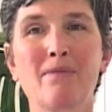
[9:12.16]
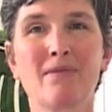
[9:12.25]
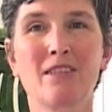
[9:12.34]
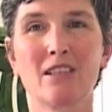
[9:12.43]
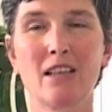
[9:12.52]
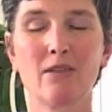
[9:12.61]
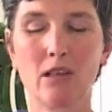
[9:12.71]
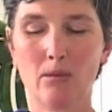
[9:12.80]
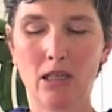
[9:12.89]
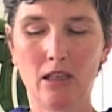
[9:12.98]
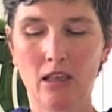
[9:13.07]
Just giving them
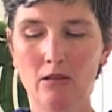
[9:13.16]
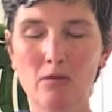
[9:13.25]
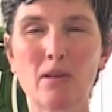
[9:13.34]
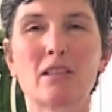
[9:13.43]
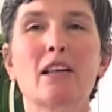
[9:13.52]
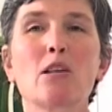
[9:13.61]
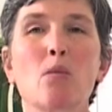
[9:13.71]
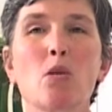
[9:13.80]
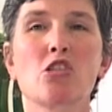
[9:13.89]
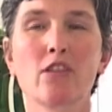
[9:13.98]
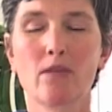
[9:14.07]
a little, almost like you're
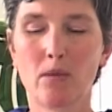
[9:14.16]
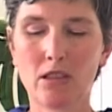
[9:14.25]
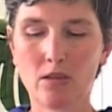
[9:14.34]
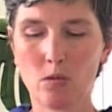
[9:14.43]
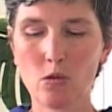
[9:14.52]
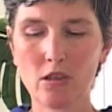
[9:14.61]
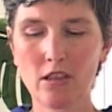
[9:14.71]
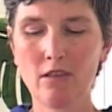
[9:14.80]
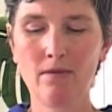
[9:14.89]
washing them underwater.